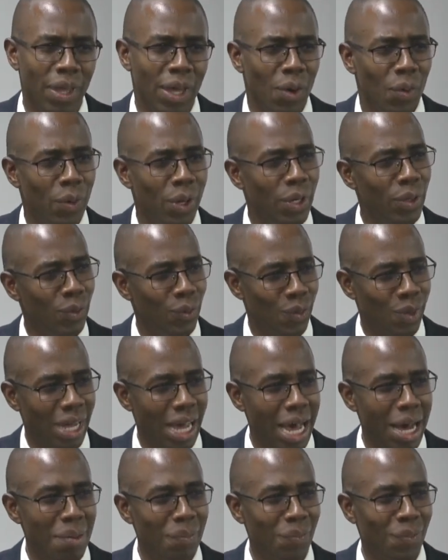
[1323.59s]
When you
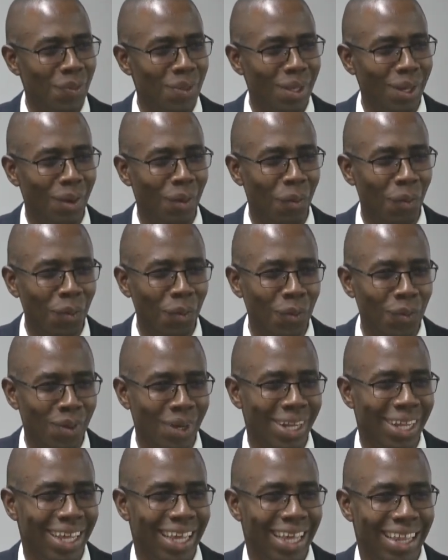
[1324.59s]
come to the Lord,
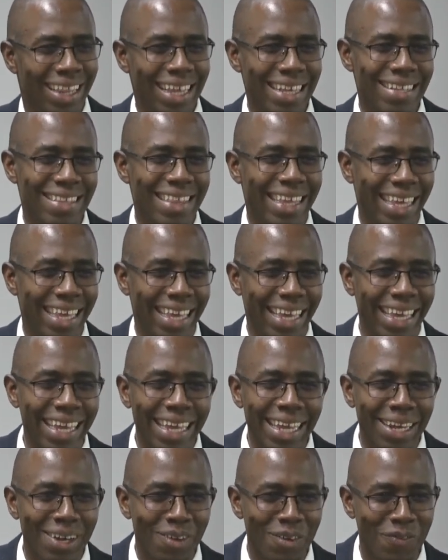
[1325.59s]
that's the
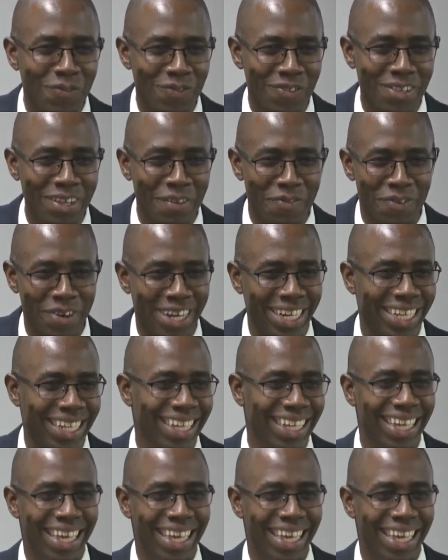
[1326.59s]
end of suffering.